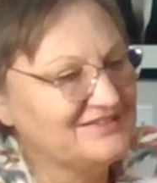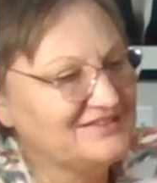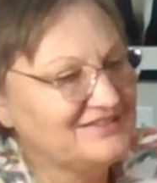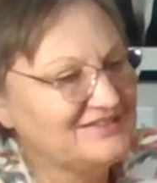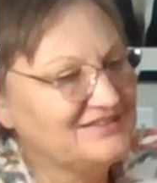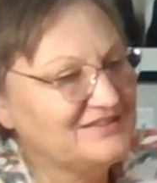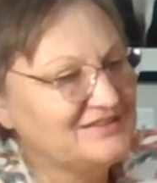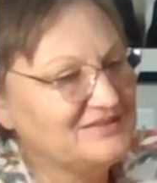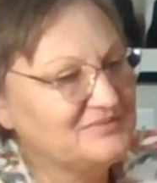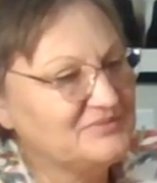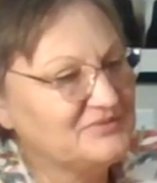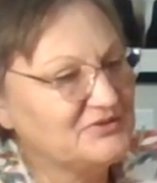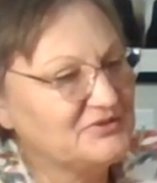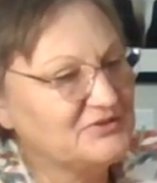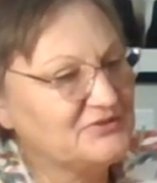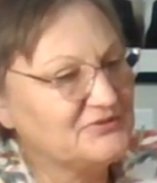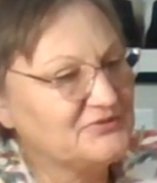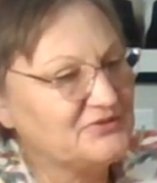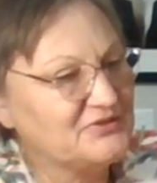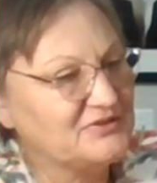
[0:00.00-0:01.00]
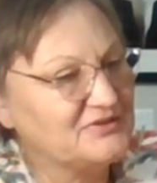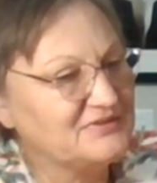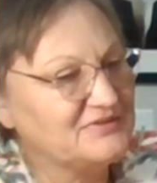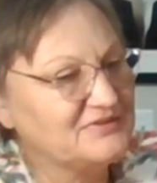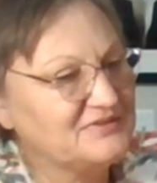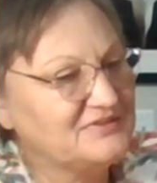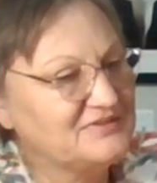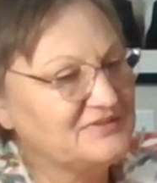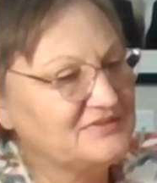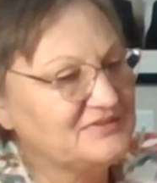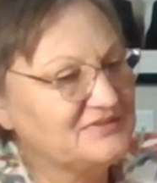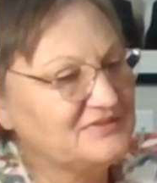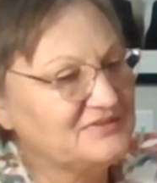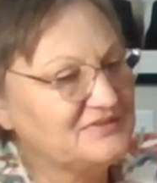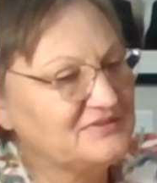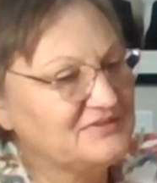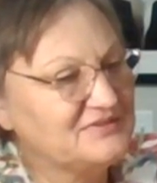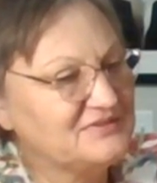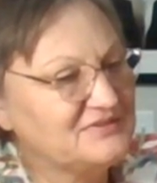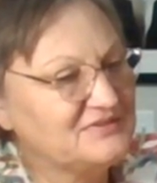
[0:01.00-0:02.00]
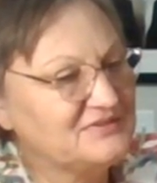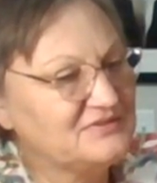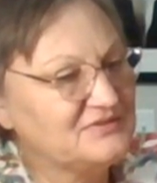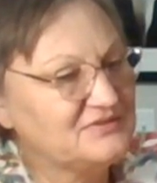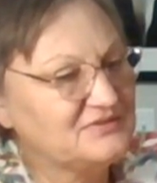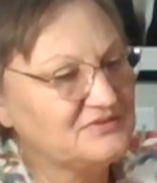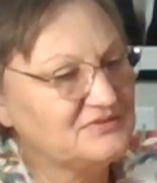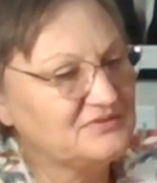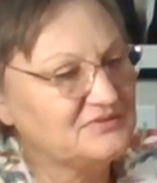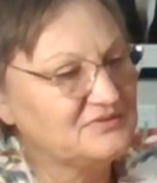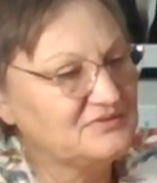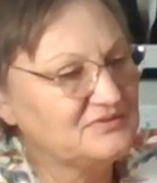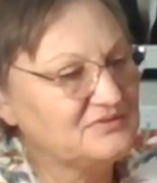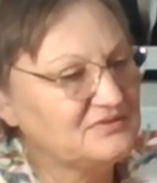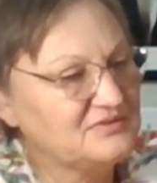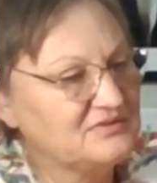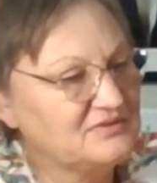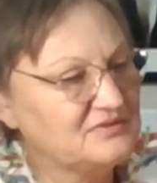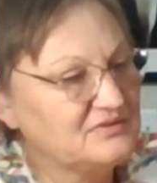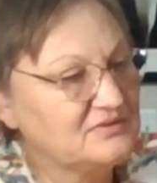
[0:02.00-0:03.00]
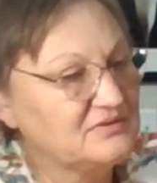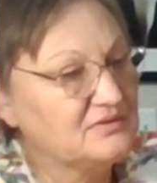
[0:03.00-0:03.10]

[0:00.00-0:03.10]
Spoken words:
And this probably is the best I've melted yet.